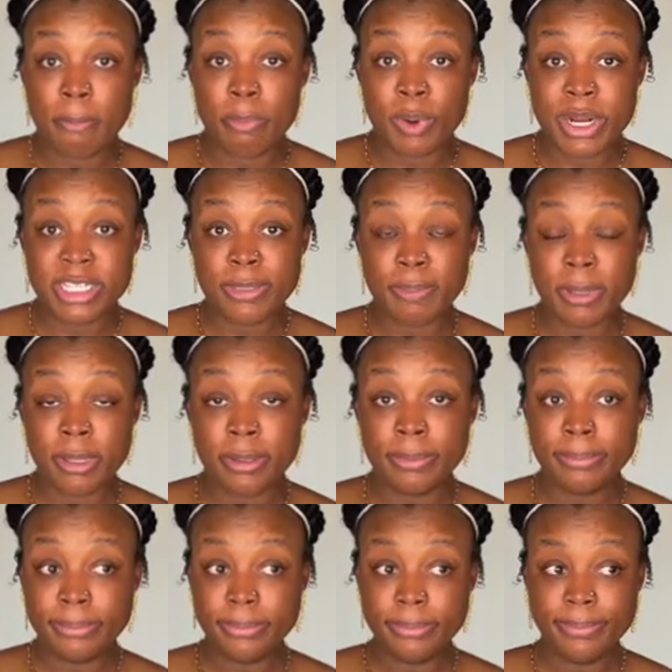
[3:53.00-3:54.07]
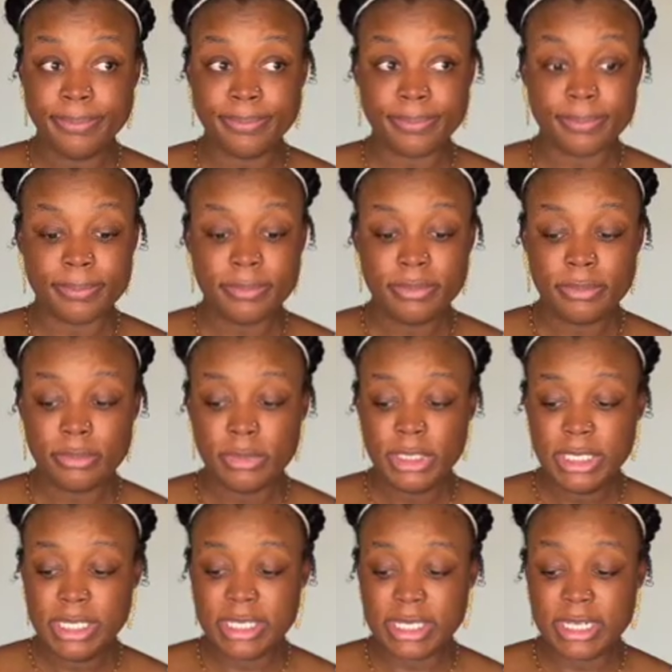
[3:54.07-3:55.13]
breast pump.
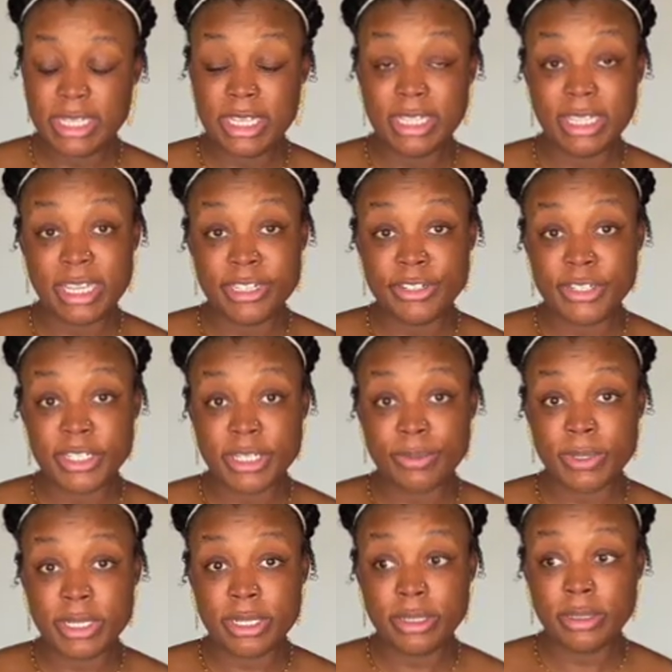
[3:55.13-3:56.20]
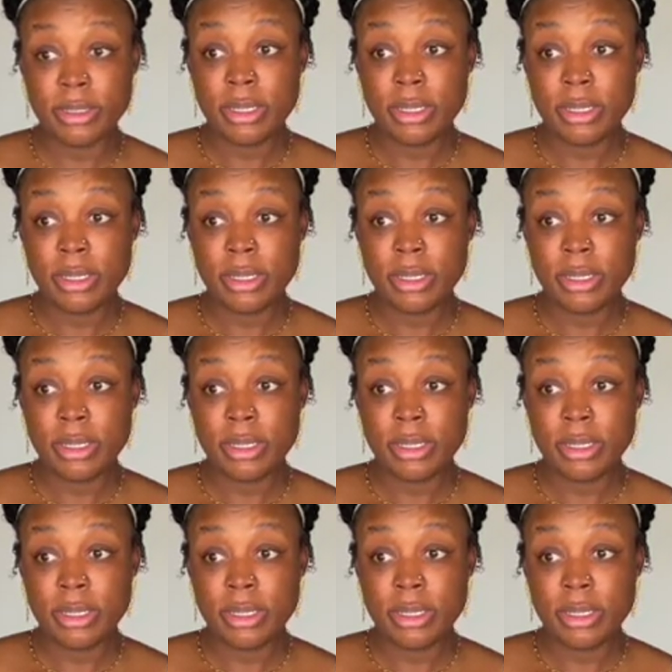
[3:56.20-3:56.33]
It's an electric one,